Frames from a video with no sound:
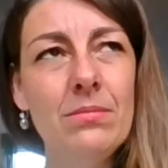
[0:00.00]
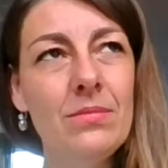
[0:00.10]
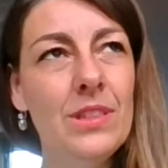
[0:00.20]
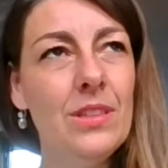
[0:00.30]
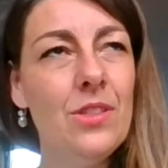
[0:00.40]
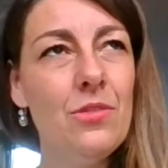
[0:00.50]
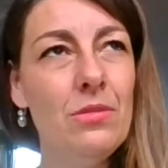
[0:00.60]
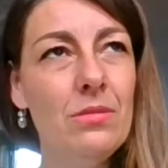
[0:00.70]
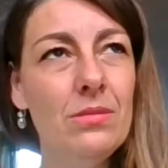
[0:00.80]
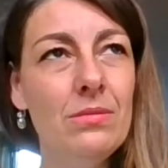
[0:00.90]
Is that
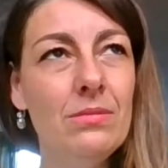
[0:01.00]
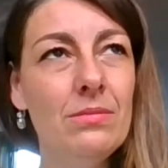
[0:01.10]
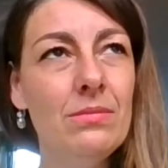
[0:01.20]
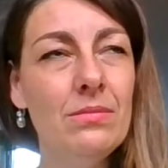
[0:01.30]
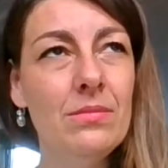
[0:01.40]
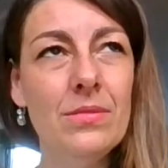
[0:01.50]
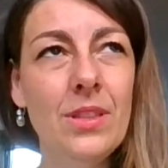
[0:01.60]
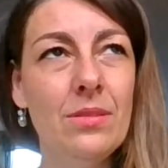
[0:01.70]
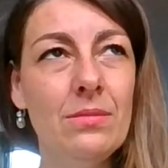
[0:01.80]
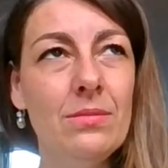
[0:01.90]
true?
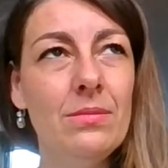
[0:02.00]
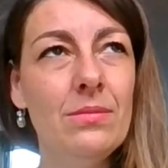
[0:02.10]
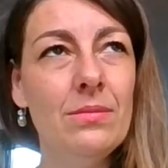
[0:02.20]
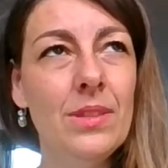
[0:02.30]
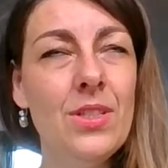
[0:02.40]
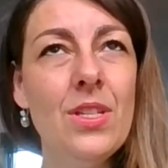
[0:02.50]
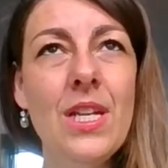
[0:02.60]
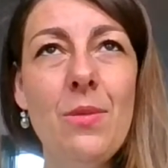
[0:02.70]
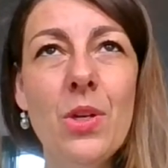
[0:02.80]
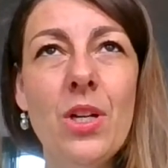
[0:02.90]
No, it's a
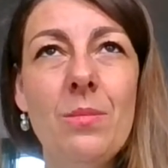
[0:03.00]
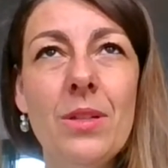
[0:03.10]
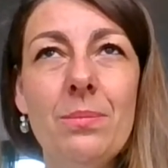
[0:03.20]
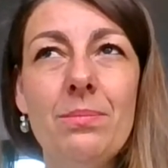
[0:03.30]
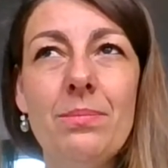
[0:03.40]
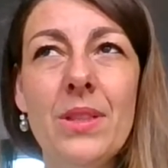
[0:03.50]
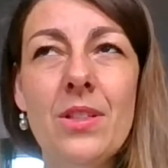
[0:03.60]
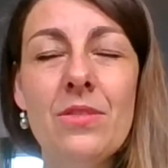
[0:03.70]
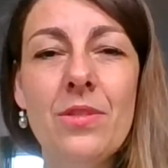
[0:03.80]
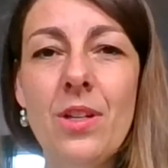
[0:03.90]
year ago, but
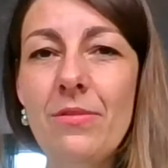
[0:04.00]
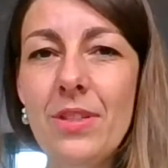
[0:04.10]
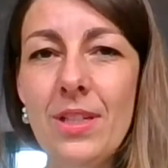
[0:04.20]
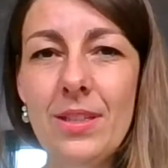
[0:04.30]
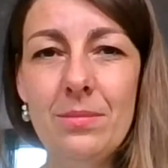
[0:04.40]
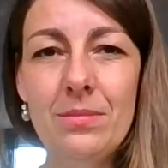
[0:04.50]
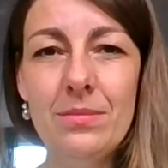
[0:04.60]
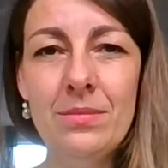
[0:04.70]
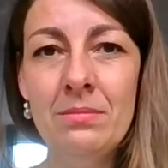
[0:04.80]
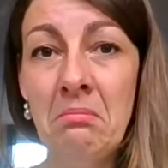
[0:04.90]
because of COVID, I
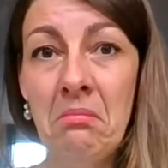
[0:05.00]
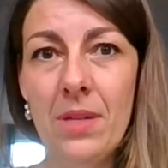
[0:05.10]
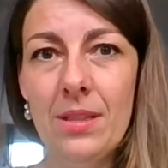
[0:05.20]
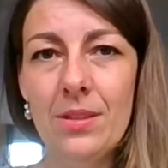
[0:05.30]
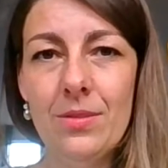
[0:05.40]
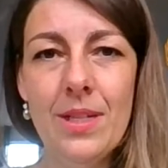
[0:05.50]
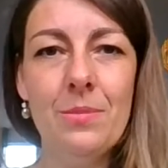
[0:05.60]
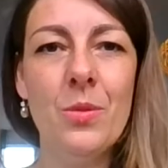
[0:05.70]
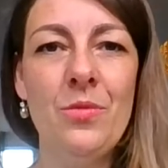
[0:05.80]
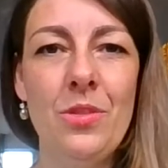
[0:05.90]
don't know,
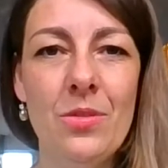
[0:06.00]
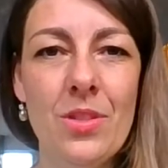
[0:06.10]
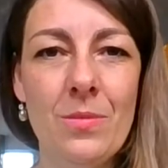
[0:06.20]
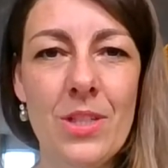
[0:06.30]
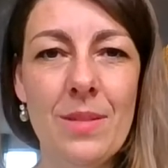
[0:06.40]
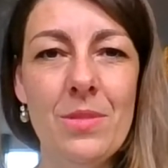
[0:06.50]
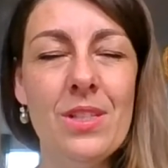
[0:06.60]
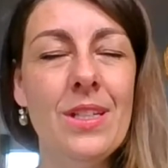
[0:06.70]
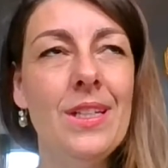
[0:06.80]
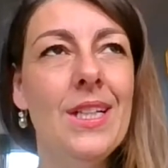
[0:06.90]
I'm confused sometimes.
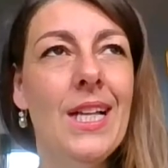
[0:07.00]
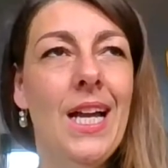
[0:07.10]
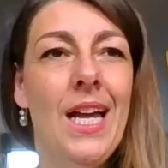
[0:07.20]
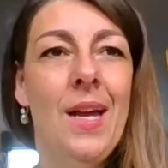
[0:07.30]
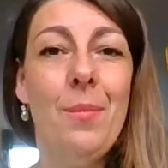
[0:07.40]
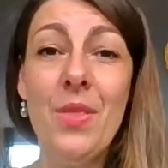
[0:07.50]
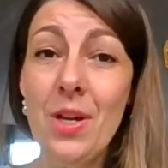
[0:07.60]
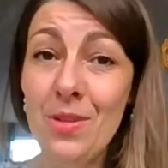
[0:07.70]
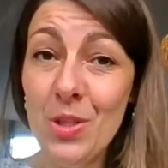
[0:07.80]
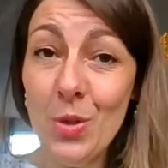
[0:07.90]
But
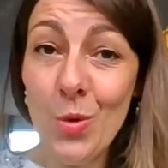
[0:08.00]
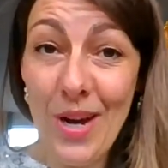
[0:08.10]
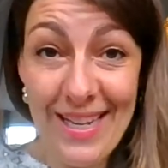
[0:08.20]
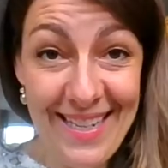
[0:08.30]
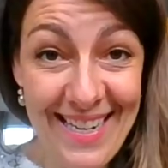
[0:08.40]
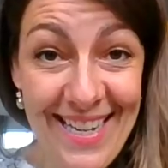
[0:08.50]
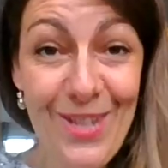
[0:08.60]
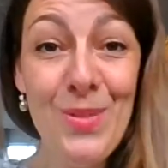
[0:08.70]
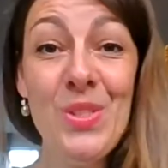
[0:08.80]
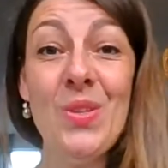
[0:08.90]
they're in school right
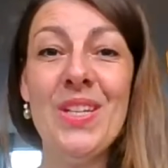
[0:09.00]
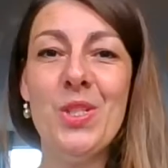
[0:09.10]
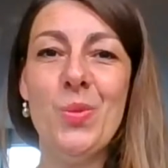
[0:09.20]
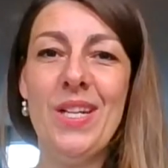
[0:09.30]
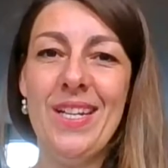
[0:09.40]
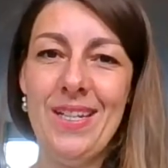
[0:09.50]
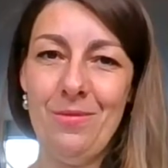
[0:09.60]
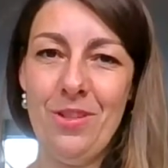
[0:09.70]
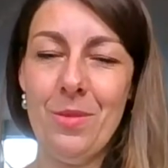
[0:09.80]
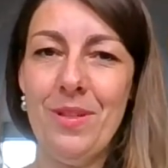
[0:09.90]
now, so that's why I'm
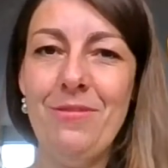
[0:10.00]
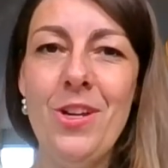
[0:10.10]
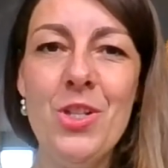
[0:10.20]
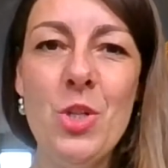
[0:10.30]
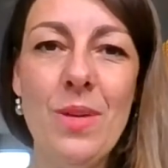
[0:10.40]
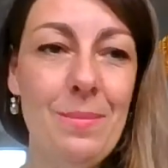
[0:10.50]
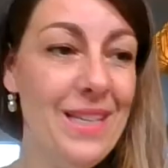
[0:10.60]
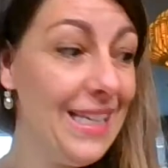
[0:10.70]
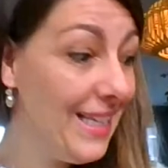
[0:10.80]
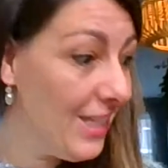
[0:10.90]
filming my Flosstube. I'm in
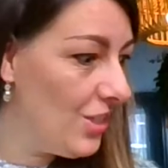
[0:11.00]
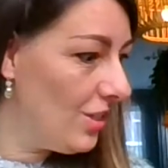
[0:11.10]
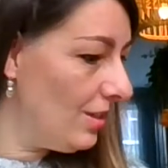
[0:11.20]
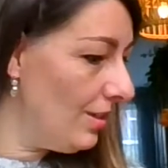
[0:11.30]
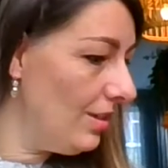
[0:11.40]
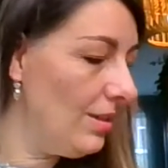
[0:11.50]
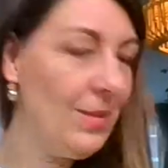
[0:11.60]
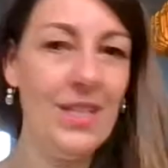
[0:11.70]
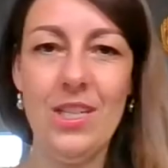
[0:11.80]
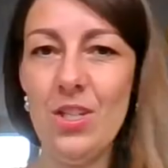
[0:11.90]
the kitchen, on
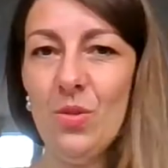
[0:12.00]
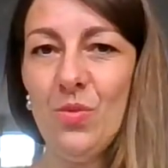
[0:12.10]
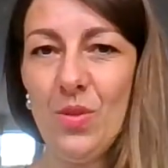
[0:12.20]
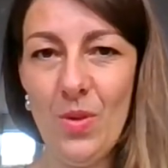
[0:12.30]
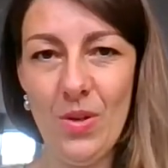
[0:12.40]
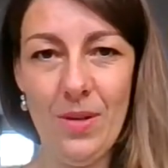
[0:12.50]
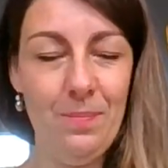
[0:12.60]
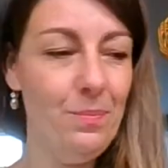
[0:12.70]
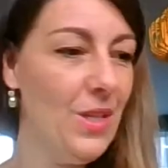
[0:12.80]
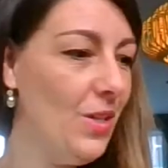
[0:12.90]
my kitchen floor,
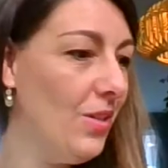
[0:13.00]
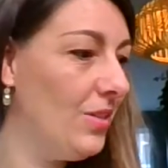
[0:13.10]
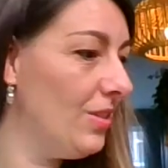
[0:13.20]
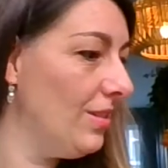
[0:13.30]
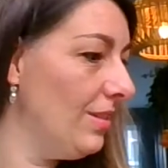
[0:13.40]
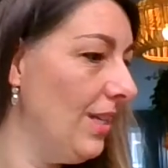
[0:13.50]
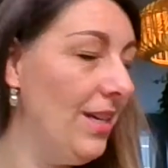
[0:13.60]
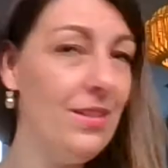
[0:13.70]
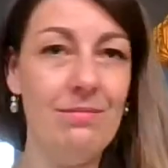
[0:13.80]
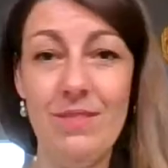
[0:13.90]
because
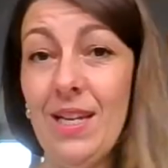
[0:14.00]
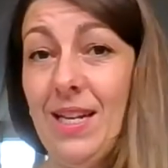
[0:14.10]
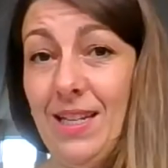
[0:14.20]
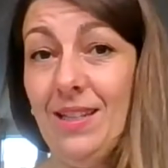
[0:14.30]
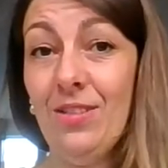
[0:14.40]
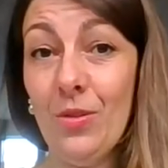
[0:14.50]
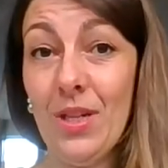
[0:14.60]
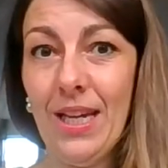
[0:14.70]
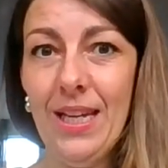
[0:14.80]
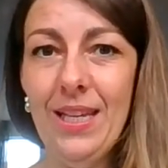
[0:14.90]
here the lighting is
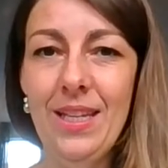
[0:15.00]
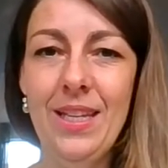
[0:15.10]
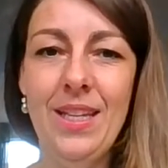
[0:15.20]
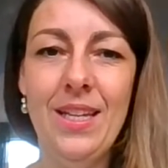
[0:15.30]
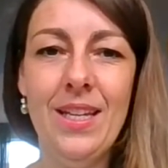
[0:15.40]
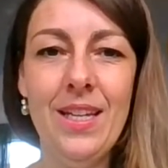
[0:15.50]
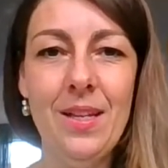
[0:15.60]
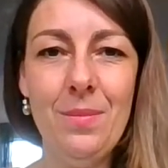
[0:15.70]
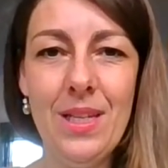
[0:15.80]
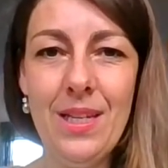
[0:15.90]
okay.
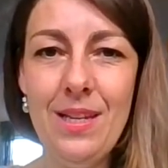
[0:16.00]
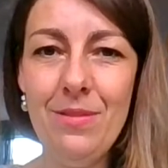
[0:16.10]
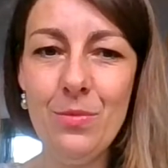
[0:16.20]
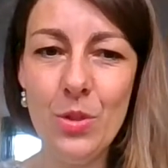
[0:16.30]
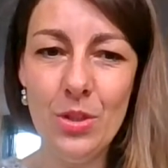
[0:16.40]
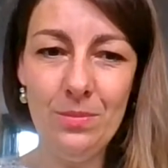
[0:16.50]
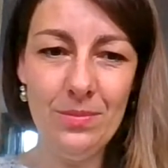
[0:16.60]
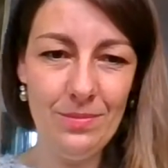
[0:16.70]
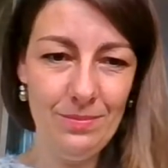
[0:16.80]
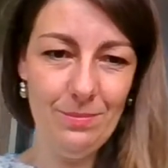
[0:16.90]
In the living
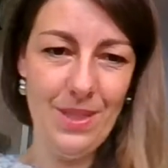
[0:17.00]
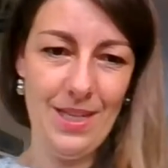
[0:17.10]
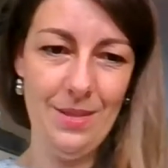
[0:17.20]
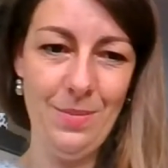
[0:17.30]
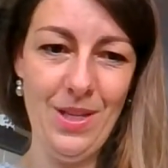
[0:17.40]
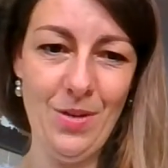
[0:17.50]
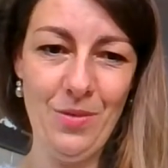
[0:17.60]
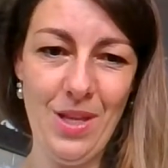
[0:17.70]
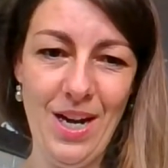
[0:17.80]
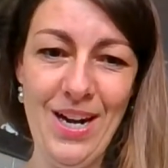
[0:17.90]
room, behind me over
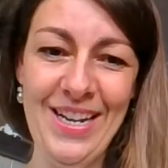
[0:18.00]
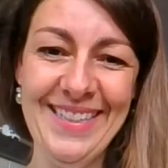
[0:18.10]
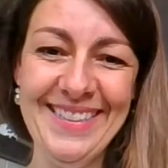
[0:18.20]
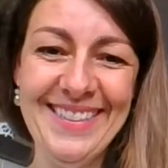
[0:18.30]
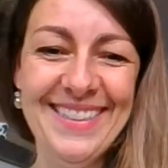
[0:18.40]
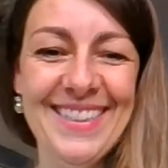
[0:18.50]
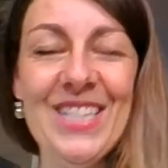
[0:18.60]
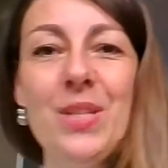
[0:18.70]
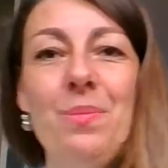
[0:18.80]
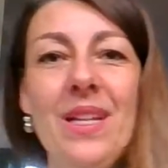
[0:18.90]
there,
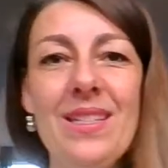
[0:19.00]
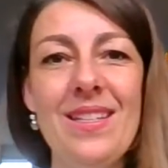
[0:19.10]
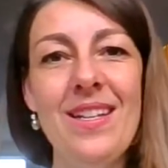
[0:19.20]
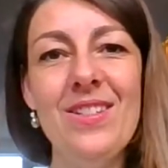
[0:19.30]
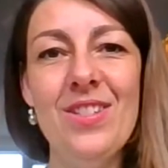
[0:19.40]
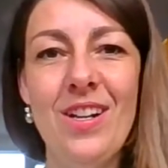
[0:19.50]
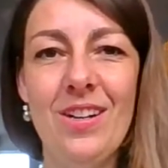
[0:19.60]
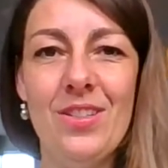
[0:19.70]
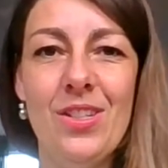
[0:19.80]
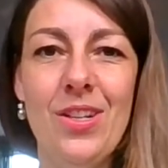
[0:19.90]
it's a bit
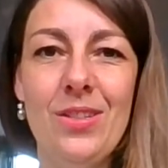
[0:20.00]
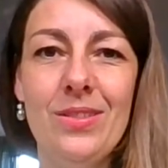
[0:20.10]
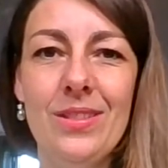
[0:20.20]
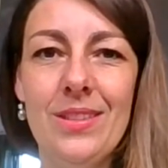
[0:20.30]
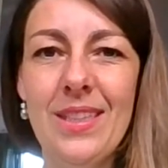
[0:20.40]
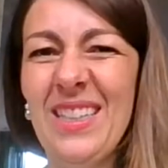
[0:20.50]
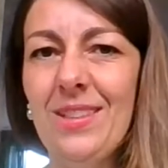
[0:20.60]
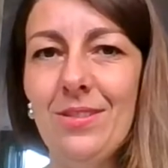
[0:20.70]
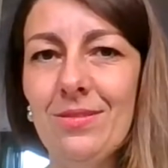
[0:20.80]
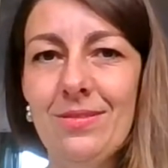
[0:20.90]
dark, so I
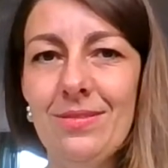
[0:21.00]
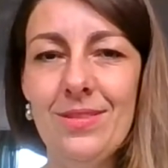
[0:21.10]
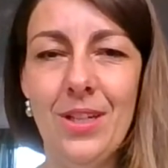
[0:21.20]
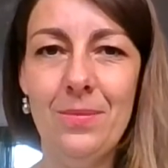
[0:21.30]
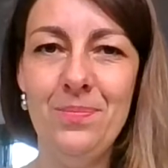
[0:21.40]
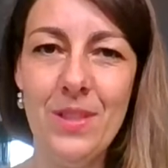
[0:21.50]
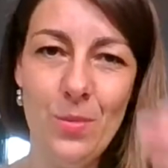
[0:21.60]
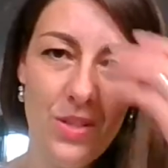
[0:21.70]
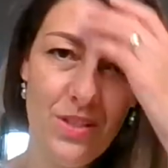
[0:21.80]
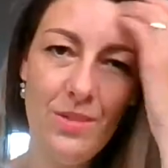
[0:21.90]
don't know. It
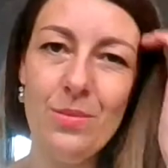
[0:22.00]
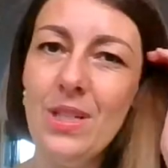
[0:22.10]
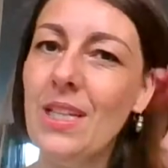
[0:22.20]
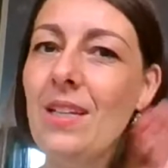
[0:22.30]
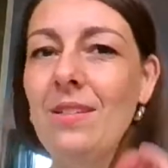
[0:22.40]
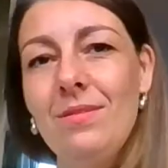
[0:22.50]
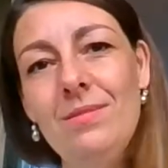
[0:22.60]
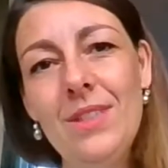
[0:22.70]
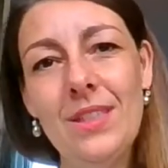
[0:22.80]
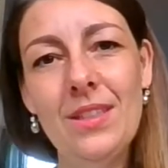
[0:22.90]
was not really
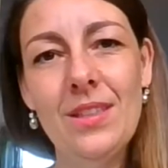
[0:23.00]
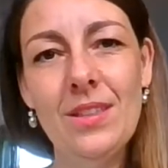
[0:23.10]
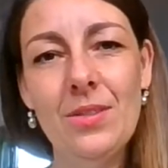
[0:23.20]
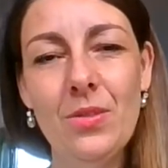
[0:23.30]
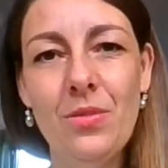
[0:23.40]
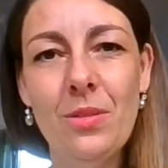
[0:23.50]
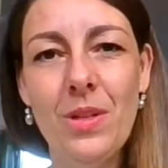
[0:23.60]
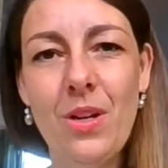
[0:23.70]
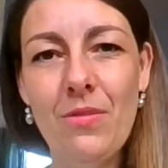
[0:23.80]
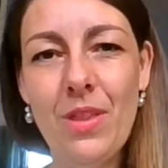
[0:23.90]
good
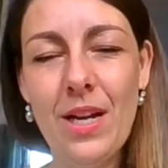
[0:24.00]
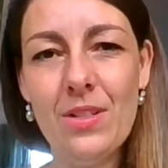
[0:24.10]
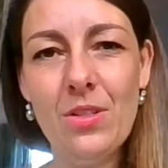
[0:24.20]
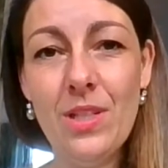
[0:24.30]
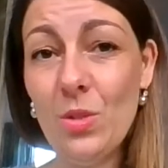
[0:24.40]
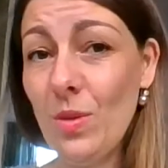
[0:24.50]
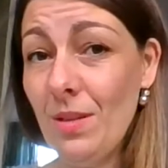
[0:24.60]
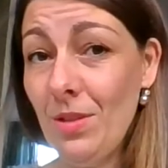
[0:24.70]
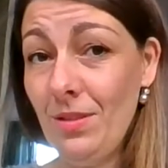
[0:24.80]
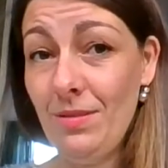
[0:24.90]
filming over there. So that's why
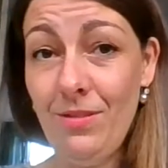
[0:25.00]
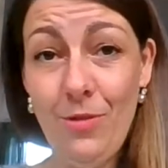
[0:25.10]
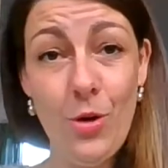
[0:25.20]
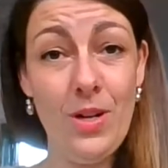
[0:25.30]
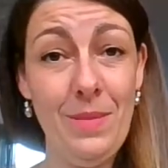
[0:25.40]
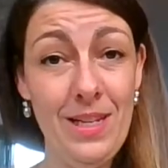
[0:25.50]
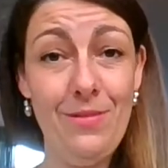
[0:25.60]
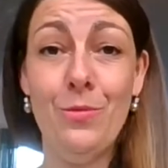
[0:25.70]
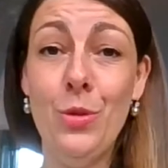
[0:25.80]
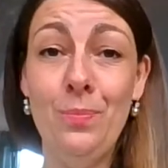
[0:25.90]
I'm on the floor in my
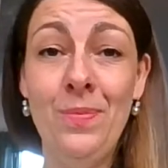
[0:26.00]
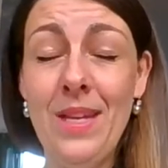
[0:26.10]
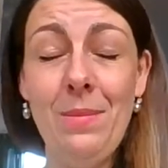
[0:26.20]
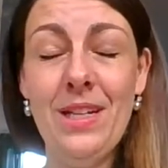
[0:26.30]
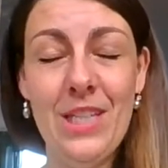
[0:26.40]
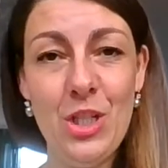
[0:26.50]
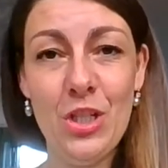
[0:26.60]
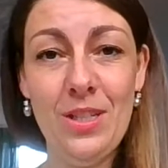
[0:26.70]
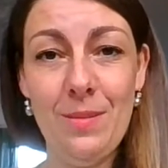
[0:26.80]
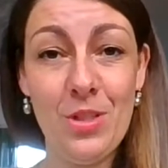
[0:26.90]
living room, in my
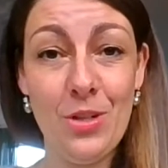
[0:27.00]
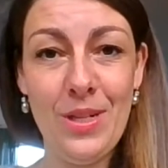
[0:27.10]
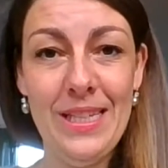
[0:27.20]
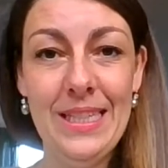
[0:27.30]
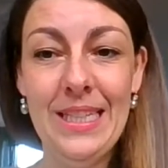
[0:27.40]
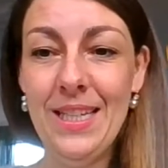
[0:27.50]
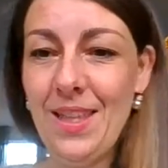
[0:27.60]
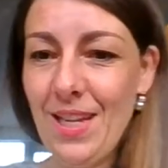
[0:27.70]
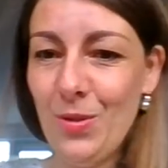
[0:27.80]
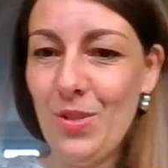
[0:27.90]
kitchen. I'm sorry,
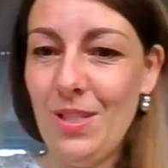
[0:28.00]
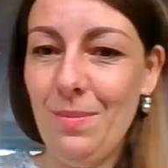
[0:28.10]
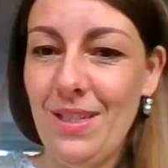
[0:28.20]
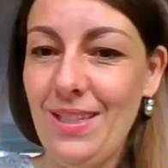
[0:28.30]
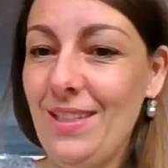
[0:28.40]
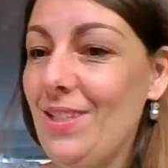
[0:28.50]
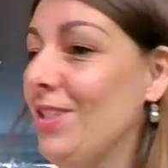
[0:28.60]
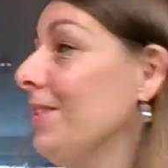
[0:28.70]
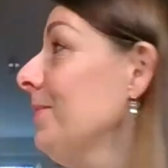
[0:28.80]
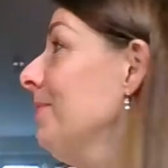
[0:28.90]
there you see my kitchen.